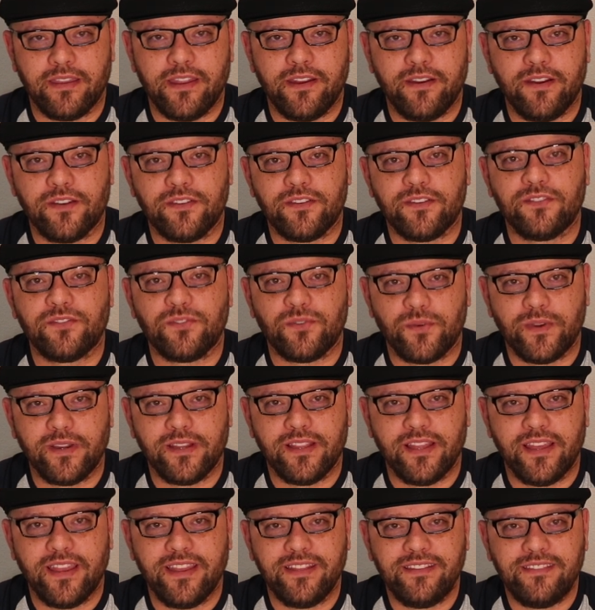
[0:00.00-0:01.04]
character
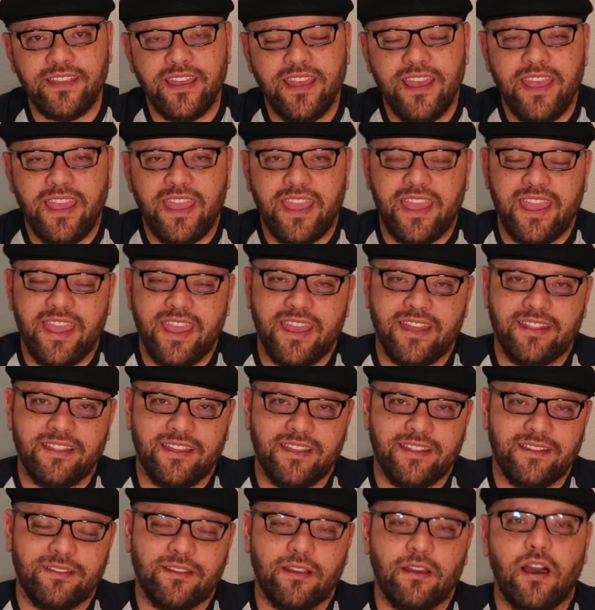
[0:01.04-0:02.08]
storylines and
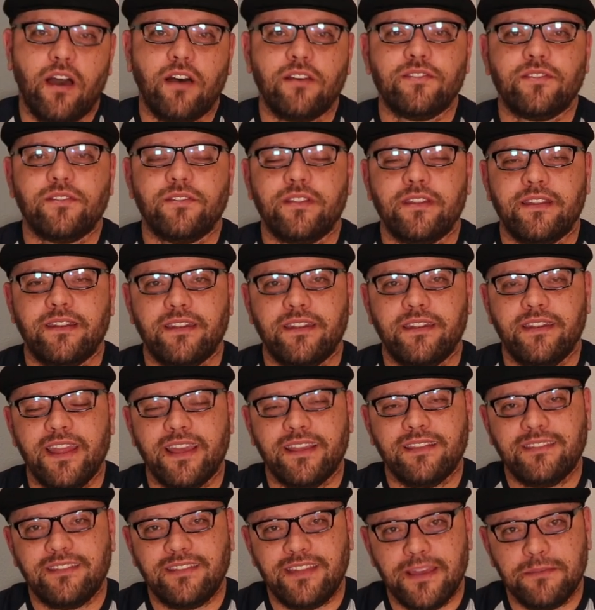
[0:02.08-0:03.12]
then also the
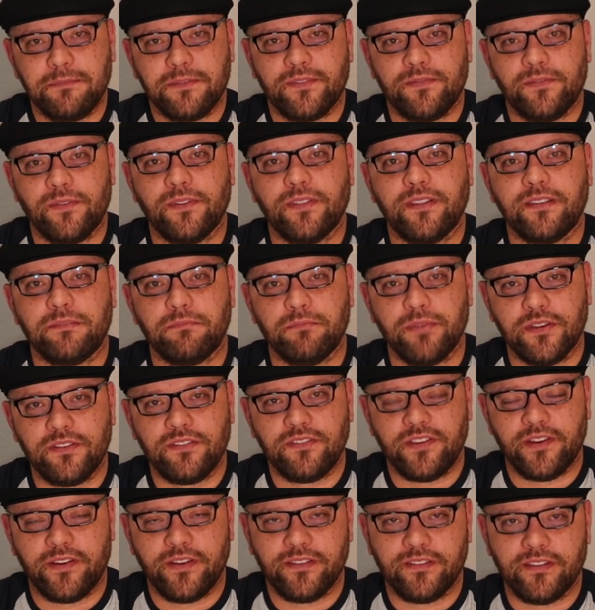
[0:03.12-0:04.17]
next steps for this book
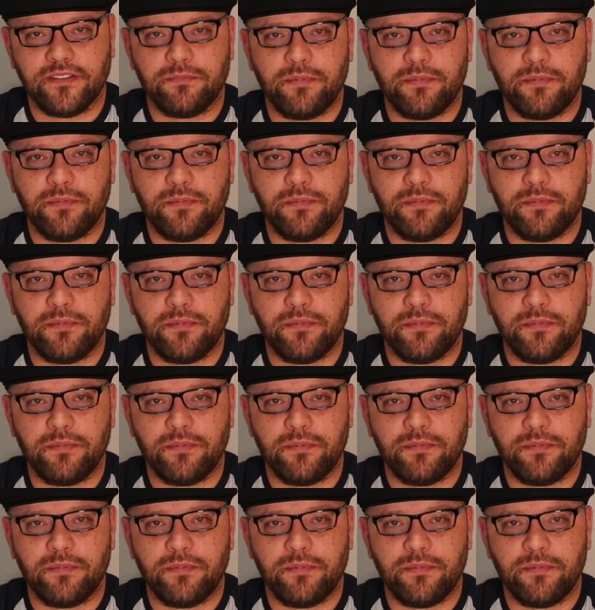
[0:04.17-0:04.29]
series.